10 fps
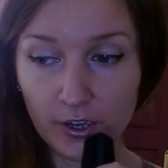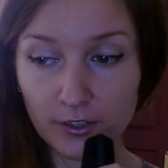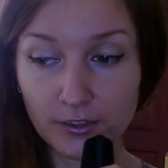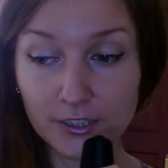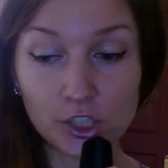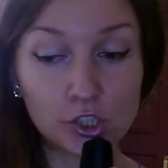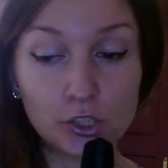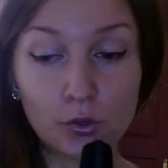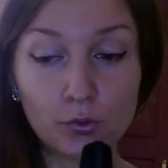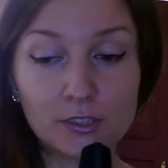they just
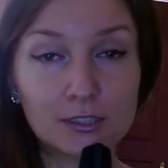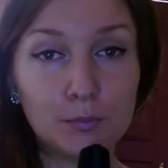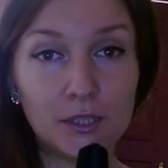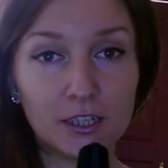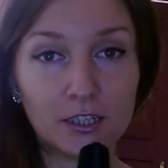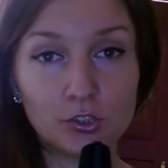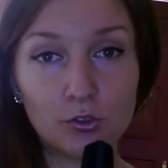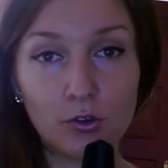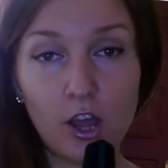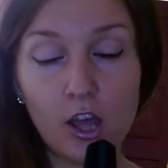don't speak
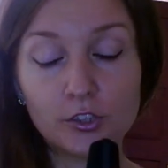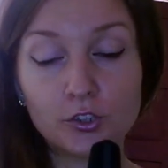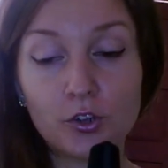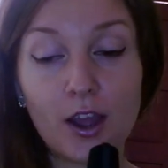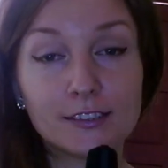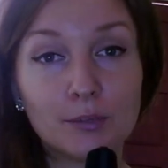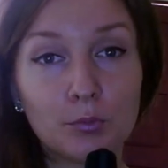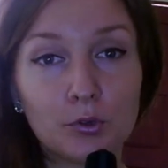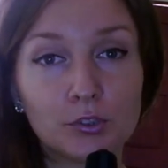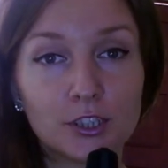to guys
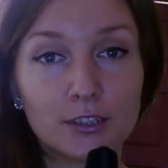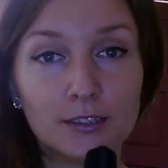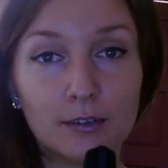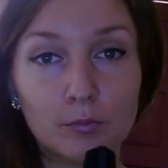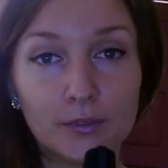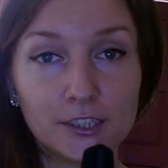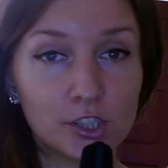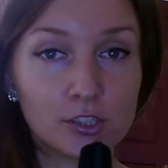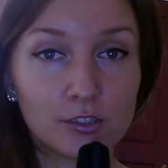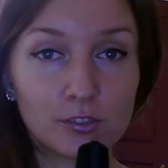approaching them. They
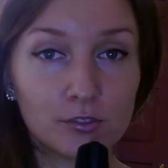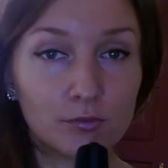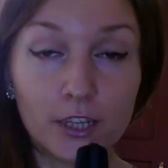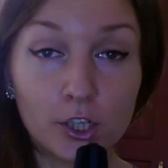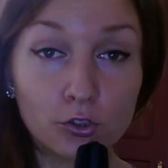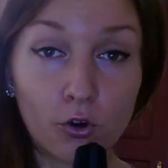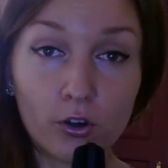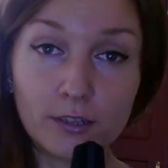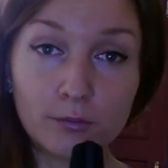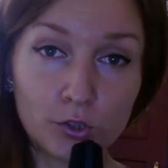just
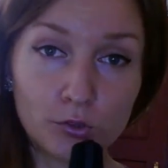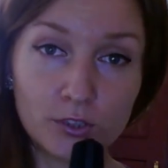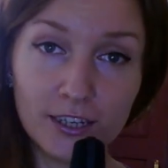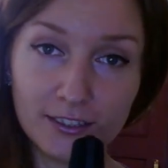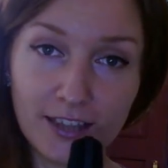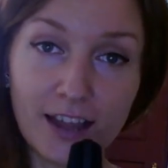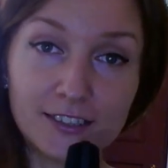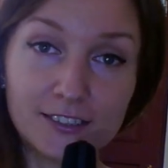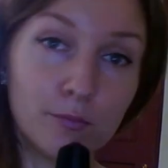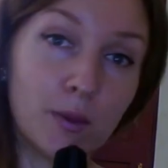ignore them totally, and
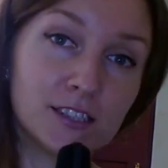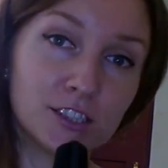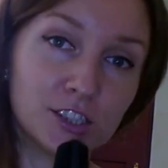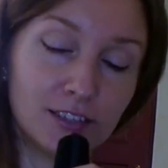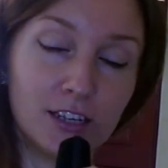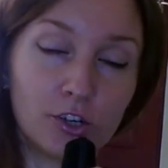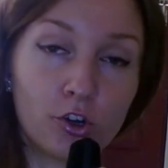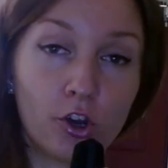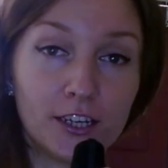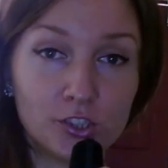that's the message, that they are
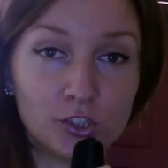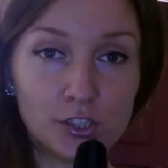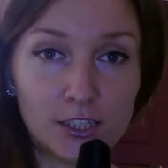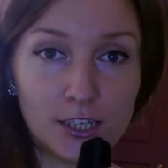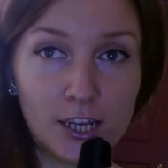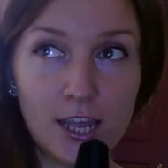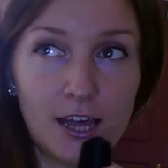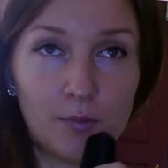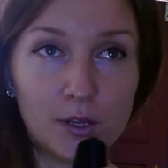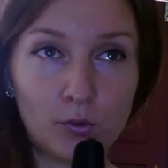not interested.
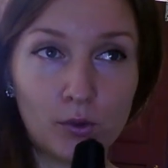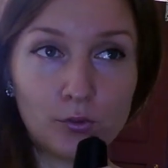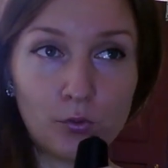But what